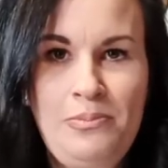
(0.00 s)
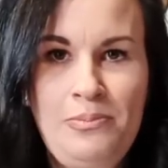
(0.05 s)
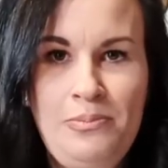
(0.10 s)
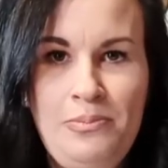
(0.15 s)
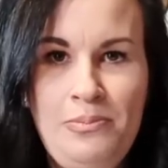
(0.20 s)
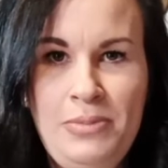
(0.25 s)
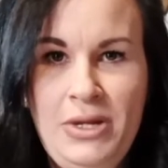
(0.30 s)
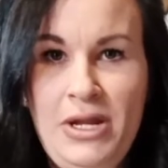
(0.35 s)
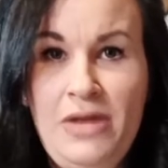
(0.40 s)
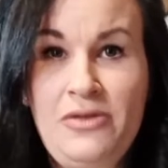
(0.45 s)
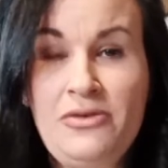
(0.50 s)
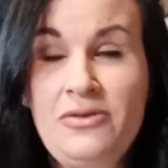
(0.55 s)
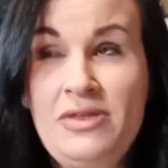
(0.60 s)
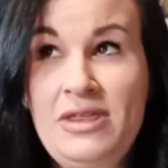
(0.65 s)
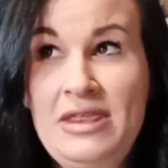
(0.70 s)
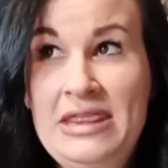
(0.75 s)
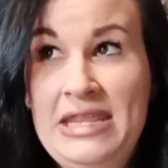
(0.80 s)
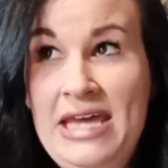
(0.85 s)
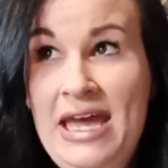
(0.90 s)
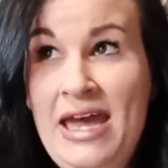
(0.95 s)
other
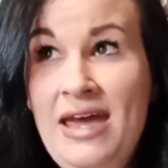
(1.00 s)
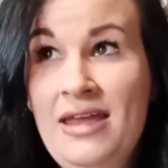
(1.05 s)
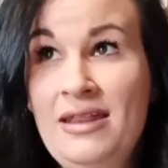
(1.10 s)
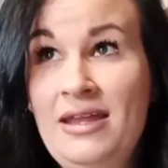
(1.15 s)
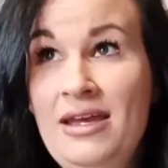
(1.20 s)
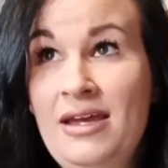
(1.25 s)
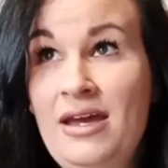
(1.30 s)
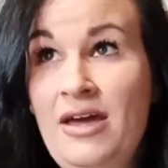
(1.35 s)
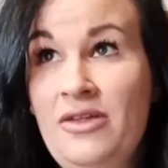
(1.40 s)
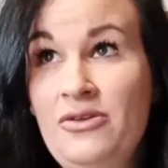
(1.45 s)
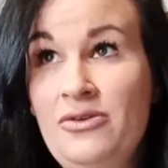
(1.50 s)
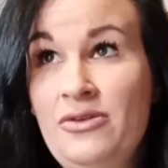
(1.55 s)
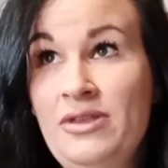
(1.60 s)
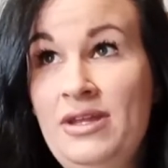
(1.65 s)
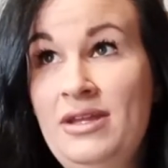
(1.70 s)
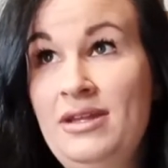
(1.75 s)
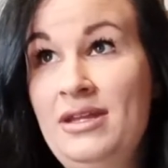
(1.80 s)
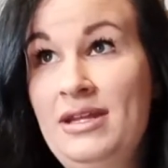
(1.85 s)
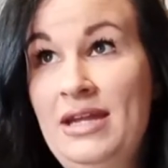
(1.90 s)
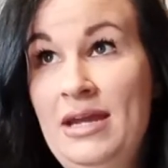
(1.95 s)
than that, other
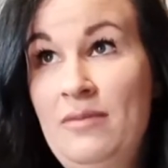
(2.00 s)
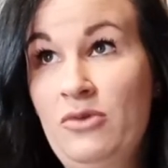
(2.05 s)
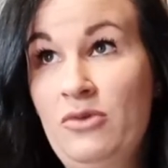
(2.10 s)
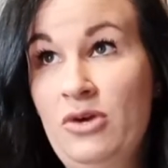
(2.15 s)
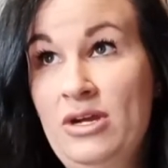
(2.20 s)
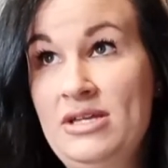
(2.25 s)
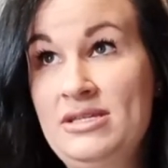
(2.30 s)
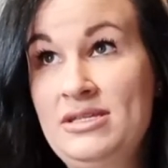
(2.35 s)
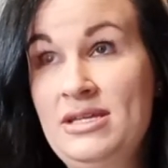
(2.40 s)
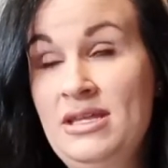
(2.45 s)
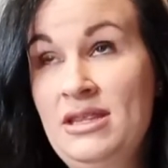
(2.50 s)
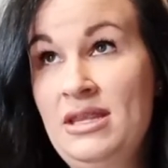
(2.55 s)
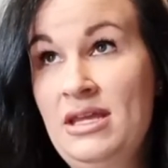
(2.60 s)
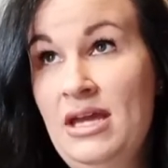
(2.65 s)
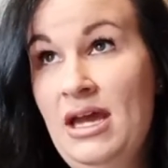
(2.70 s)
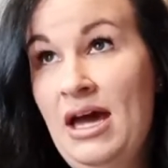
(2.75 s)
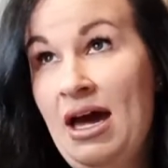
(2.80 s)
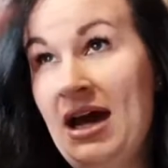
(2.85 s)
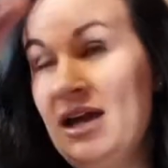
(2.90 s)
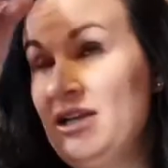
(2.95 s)
than the name Grayson,
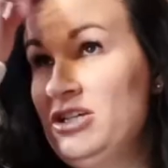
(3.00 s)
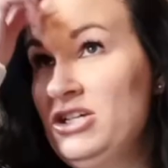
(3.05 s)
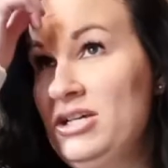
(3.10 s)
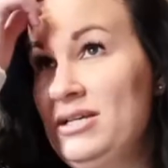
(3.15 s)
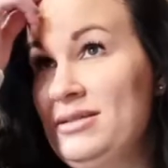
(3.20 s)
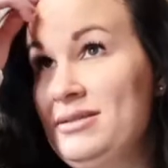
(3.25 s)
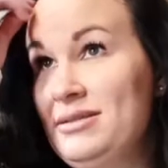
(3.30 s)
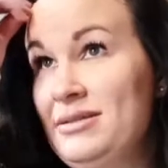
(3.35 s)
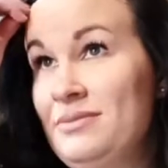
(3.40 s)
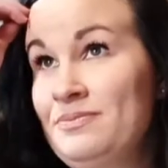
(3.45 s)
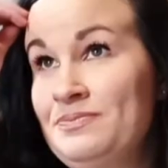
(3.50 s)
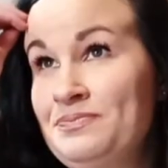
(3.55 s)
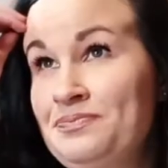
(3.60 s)
I just